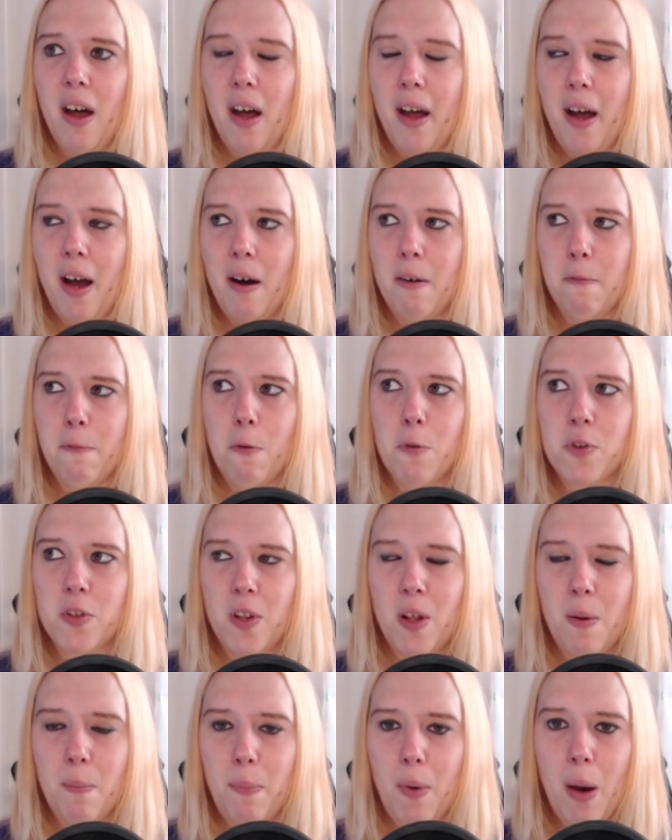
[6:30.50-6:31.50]

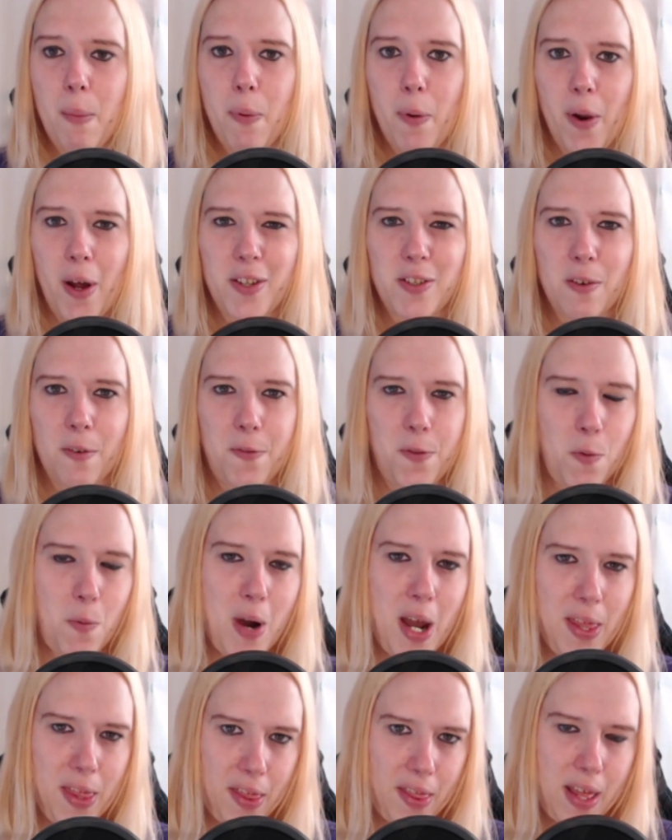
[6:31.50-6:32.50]
unfortunate byproduct of the
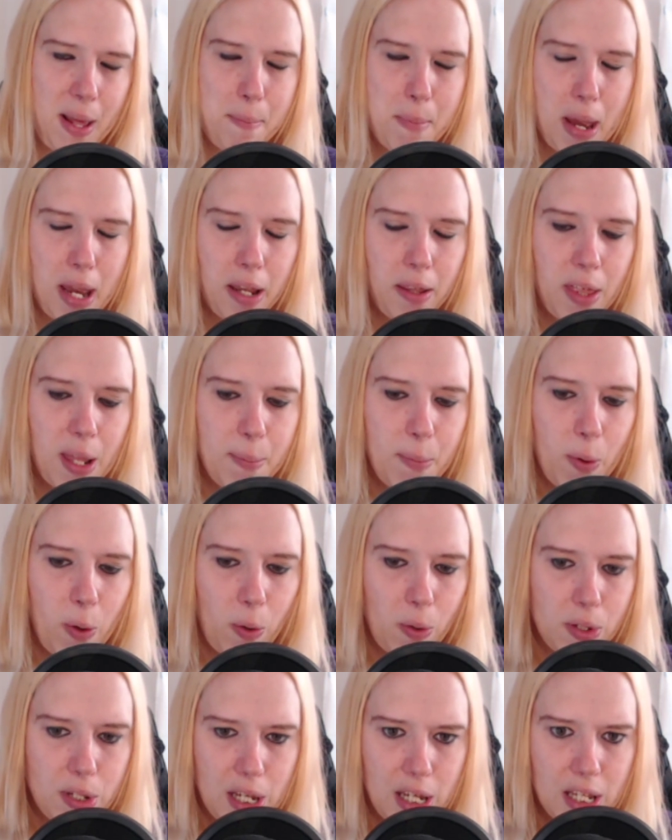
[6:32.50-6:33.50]
way that they make their
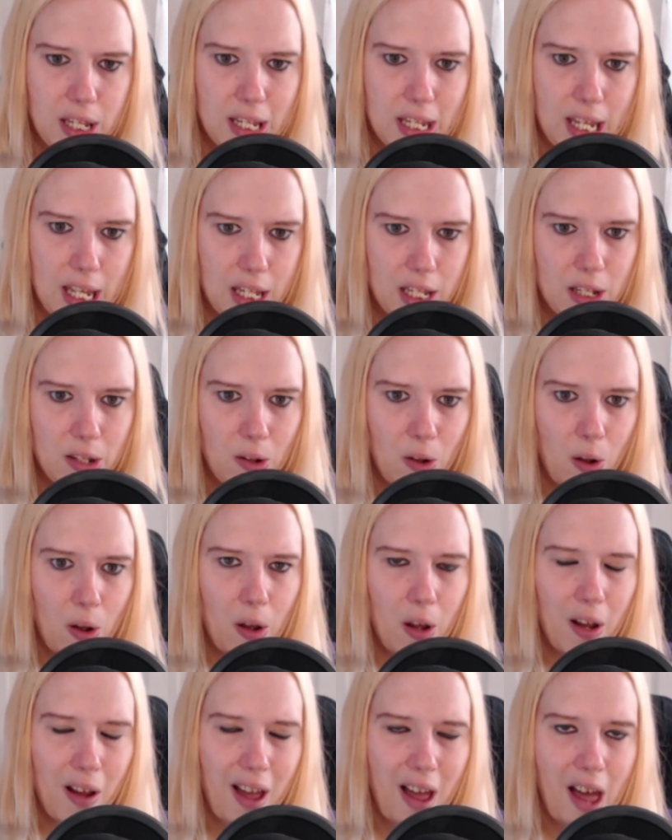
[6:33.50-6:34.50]
models. It's not
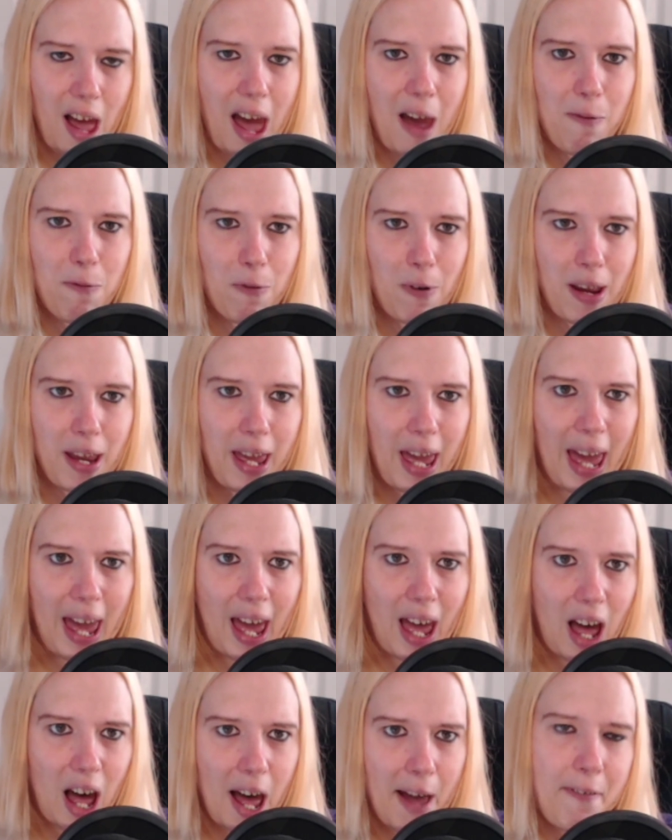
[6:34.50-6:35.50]
every
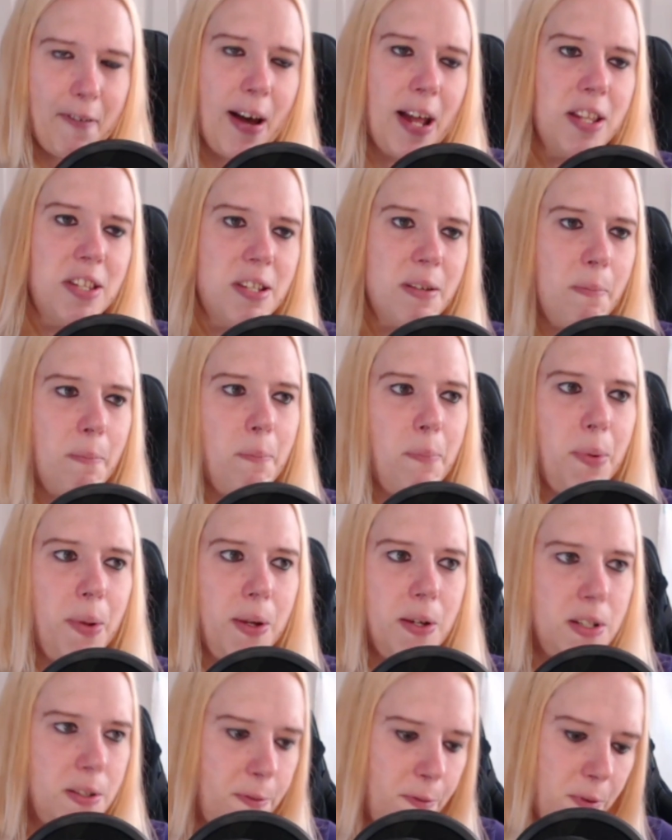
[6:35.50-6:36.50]
kit. I've had some
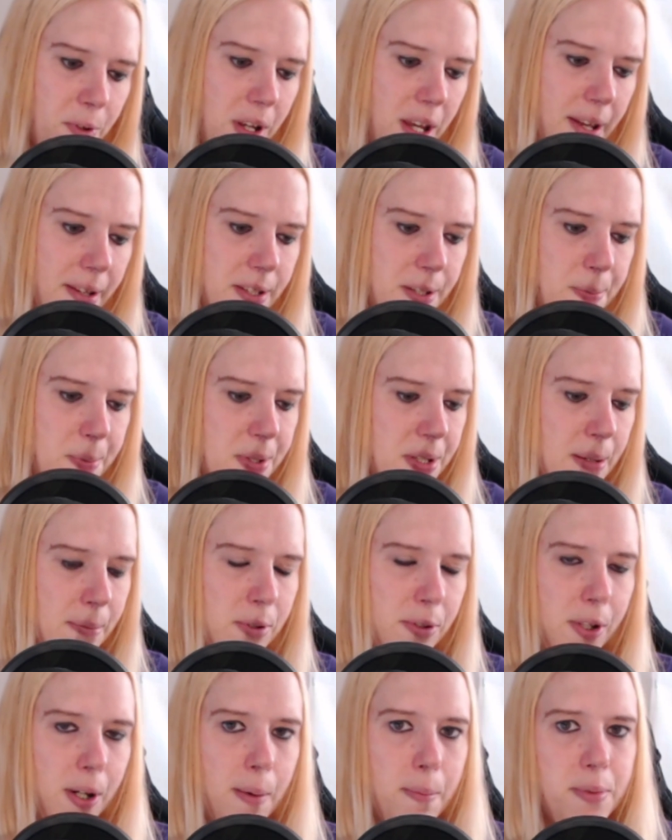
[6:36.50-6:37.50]
beautiful kits, but
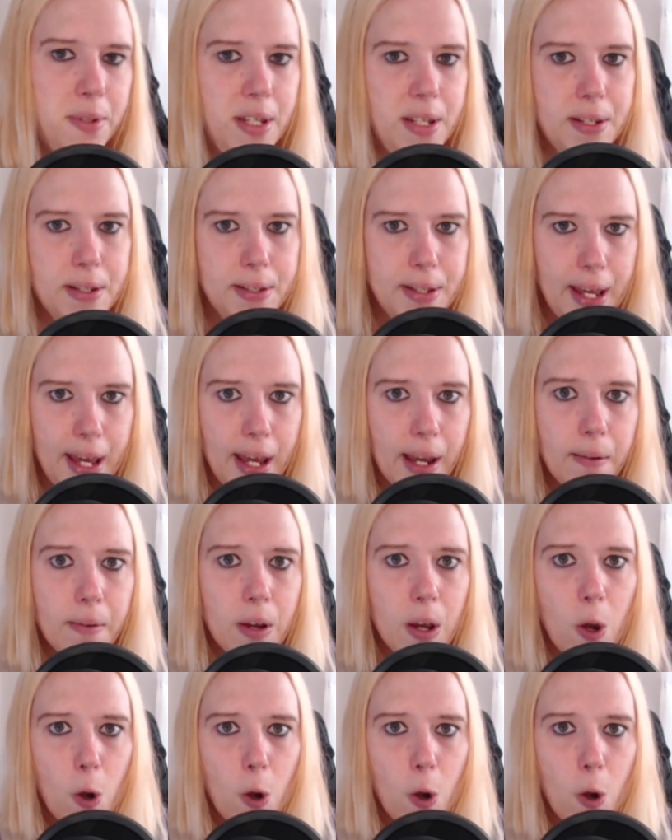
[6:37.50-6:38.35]
sometimes it's there.